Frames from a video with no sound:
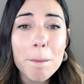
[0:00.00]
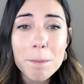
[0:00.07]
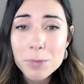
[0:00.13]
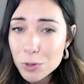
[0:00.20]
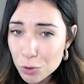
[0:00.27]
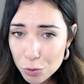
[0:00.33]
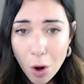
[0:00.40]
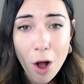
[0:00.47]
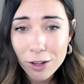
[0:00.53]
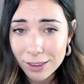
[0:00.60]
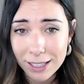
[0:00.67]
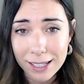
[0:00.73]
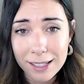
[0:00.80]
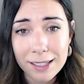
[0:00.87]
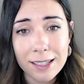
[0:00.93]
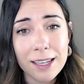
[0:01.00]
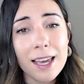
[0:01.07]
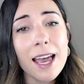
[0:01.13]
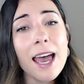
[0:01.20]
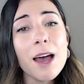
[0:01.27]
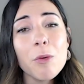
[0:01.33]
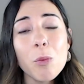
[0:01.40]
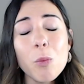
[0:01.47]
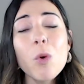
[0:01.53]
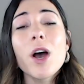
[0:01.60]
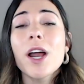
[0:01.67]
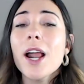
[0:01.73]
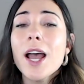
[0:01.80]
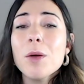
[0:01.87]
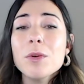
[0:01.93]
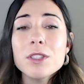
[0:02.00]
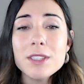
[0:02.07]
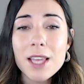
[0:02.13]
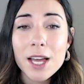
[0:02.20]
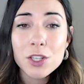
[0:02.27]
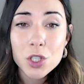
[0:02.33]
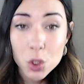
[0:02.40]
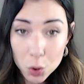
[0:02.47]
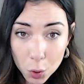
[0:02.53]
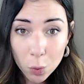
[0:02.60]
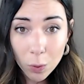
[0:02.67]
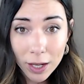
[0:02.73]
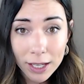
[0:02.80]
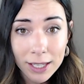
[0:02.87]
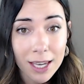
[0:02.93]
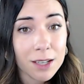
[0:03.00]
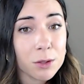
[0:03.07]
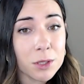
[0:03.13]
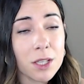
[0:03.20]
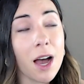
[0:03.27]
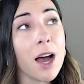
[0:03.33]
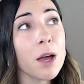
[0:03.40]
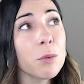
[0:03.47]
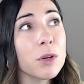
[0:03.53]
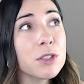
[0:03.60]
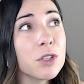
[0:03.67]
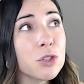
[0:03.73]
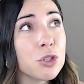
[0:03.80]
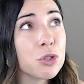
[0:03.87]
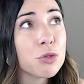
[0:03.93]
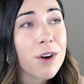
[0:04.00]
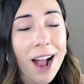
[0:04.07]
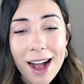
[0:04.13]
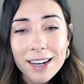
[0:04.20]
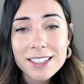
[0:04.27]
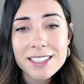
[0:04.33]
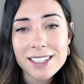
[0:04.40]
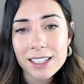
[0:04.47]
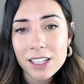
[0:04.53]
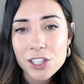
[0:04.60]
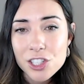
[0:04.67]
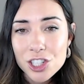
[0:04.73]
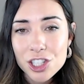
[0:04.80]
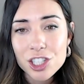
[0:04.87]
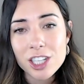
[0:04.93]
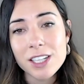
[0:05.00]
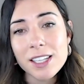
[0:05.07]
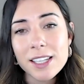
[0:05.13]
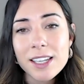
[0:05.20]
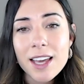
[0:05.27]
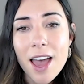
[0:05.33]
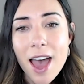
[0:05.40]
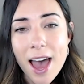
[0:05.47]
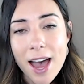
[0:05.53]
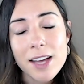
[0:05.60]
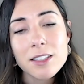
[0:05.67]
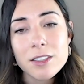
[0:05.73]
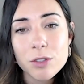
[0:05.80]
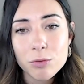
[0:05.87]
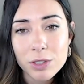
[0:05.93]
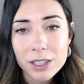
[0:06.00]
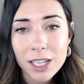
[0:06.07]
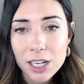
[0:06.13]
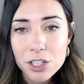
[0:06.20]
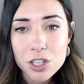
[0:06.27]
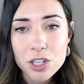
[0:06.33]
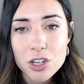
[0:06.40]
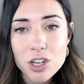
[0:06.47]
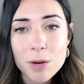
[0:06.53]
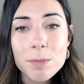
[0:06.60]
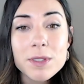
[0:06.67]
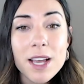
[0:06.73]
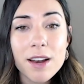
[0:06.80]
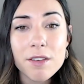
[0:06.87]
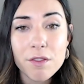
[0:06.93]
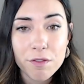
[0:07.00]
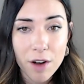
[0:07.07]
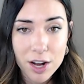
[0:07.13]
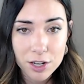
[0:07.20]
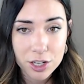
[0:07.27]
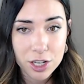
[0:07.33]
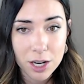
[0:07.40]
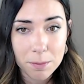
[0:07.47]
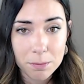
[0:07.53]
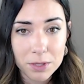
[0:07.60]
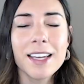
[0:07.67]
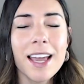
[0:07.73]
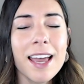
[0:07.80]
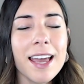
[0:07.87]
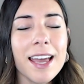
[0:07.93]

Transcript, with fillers: strongly. What I was then doing is I was attracting shitty ass relationships and friendships.